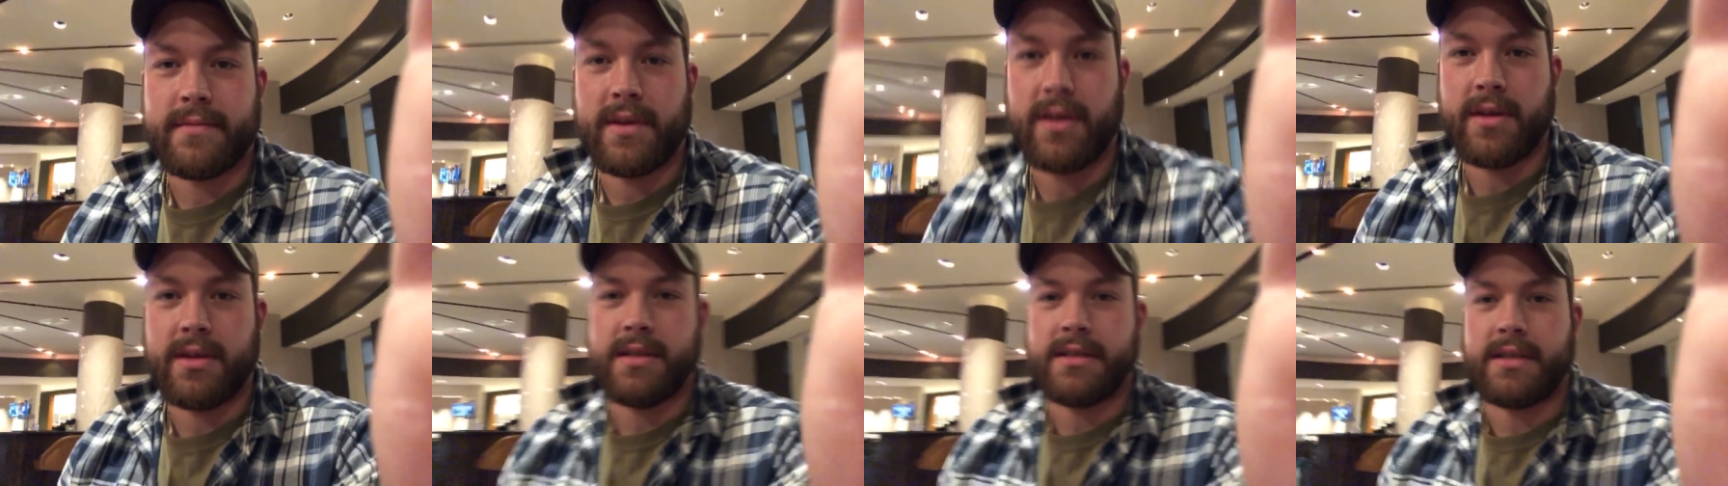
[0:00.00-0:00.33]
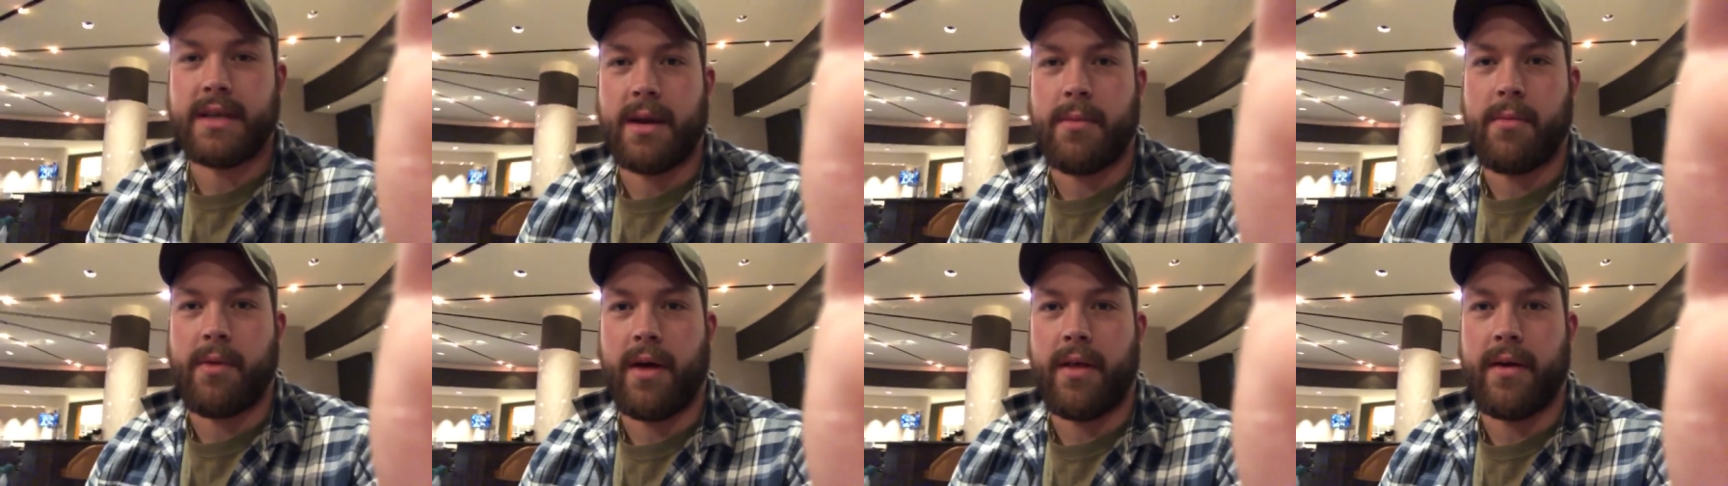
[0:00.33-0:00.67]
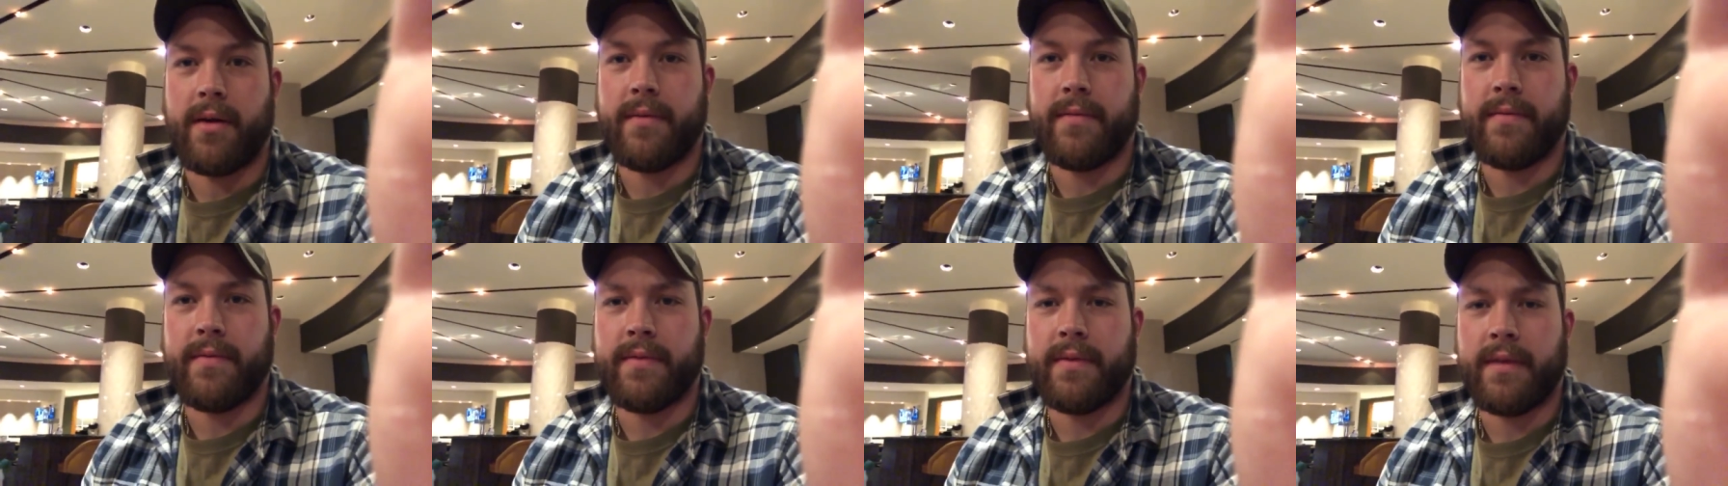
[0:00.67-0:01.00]
Good to see you,
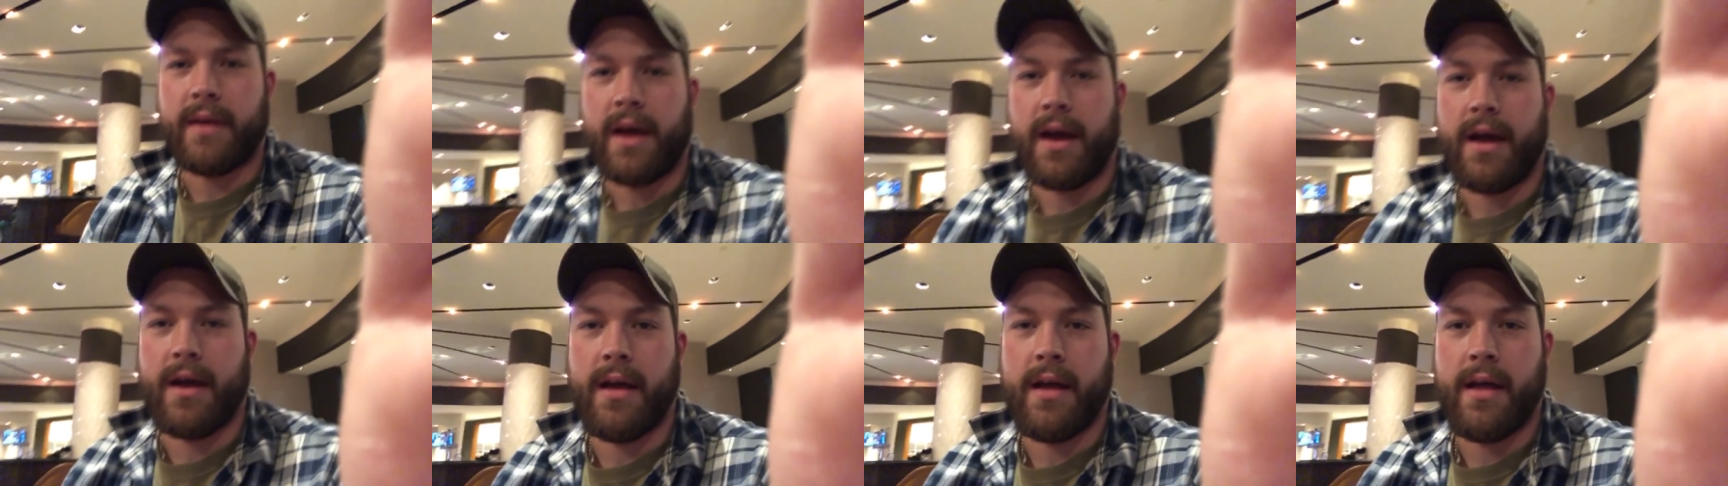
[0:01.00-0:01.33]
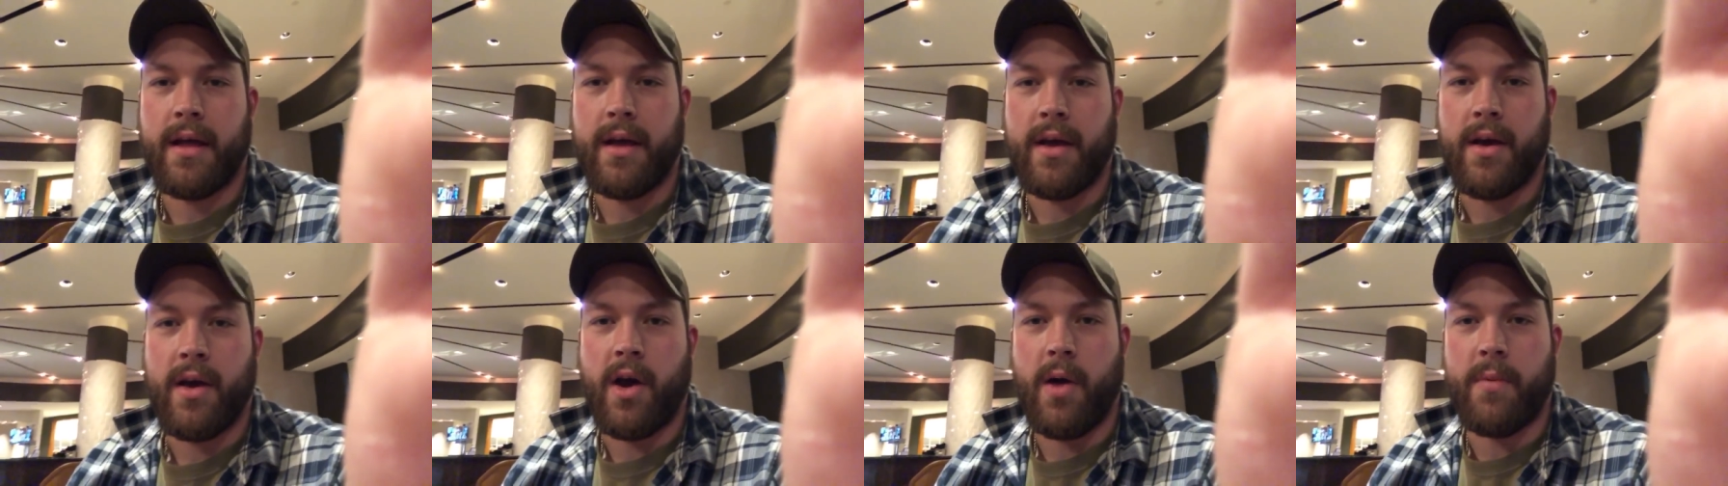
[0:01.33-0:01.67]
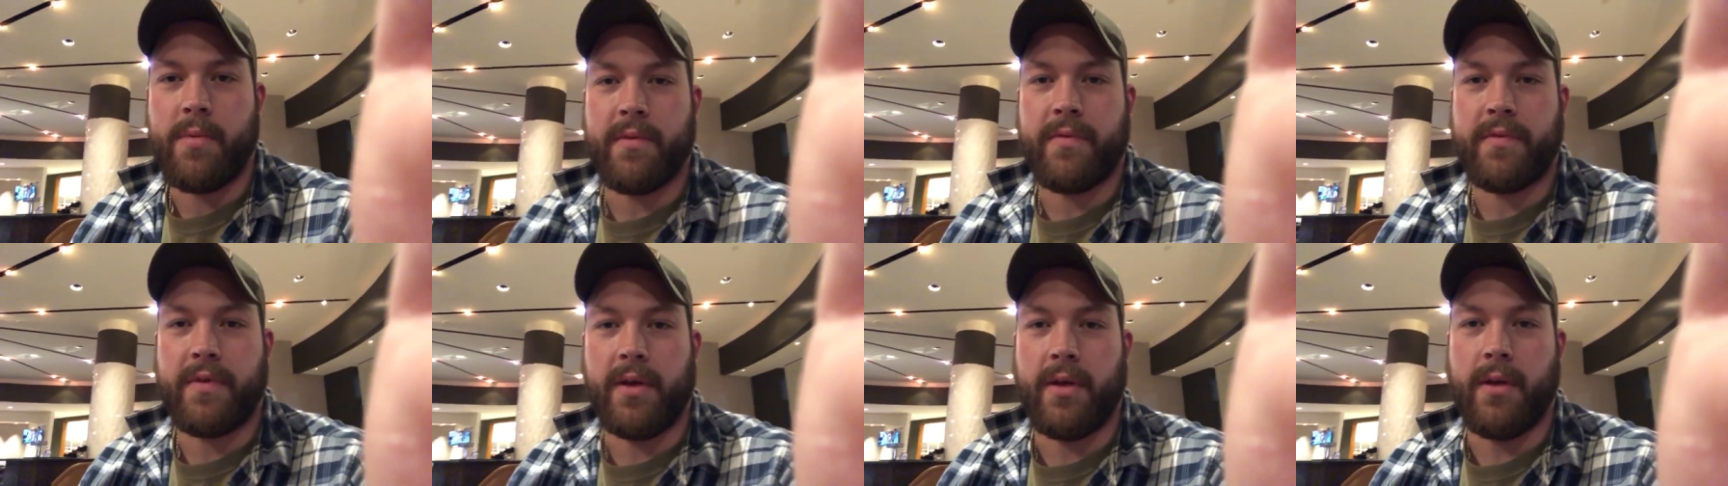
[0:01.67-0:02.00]
brother. Hope
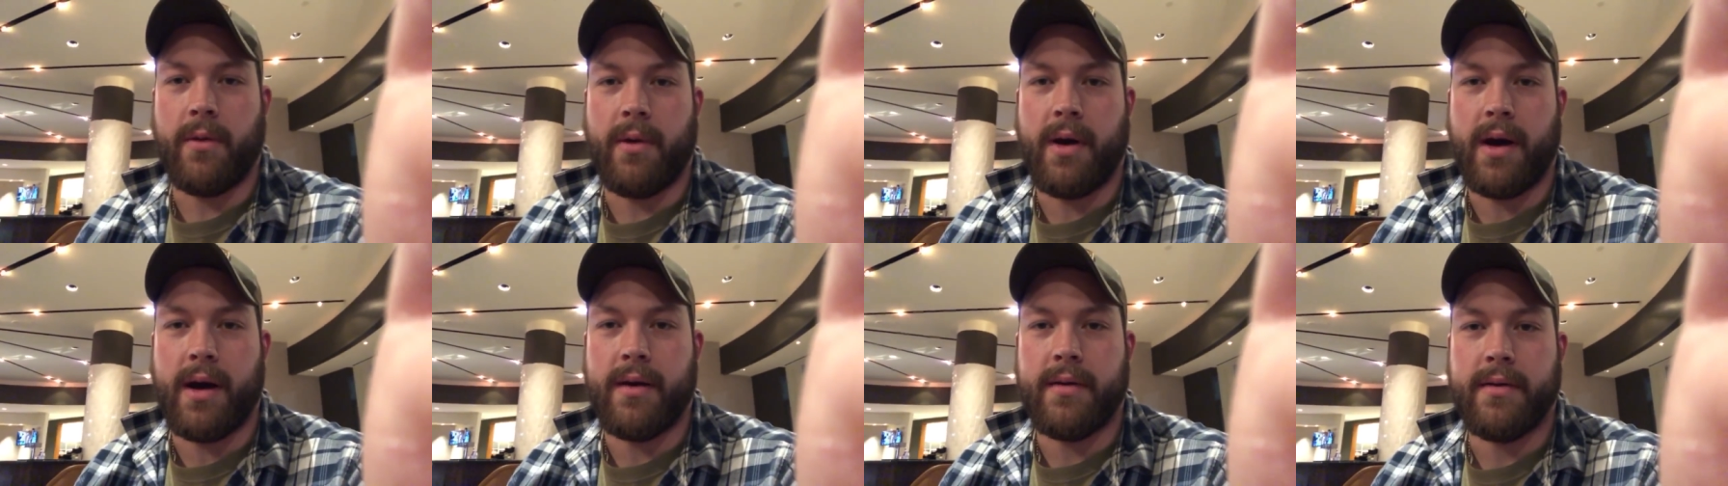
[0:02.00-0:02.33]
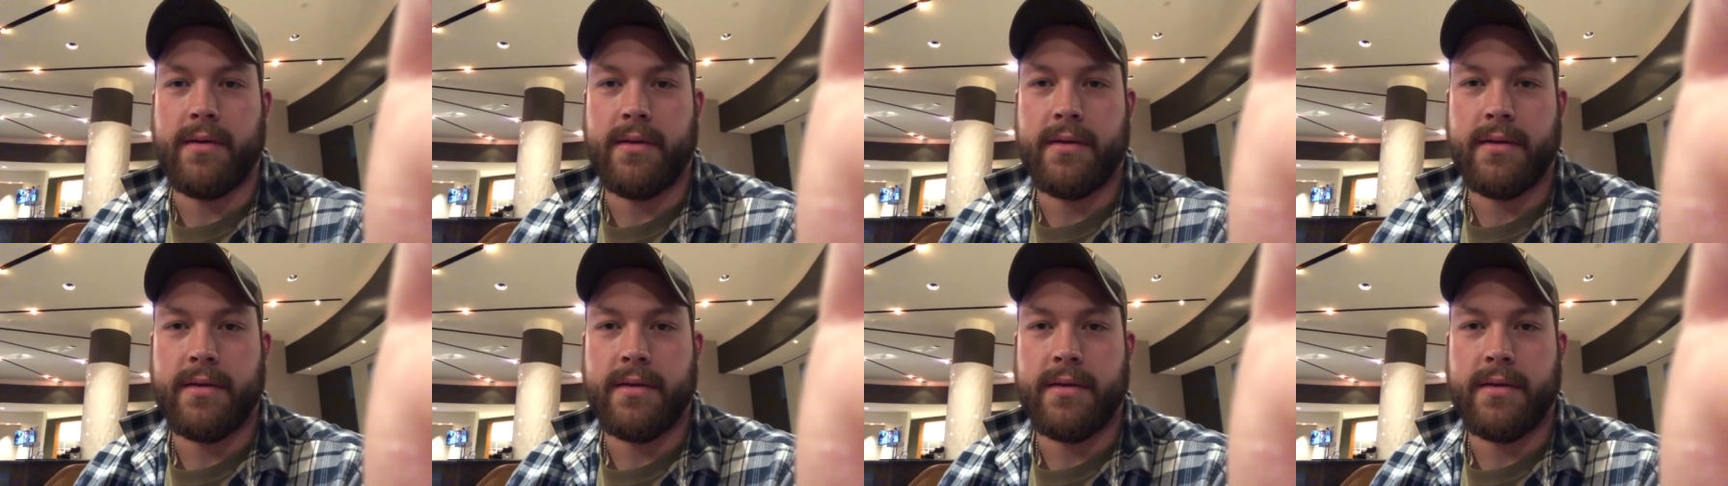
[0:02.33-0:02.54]
you're feeling well.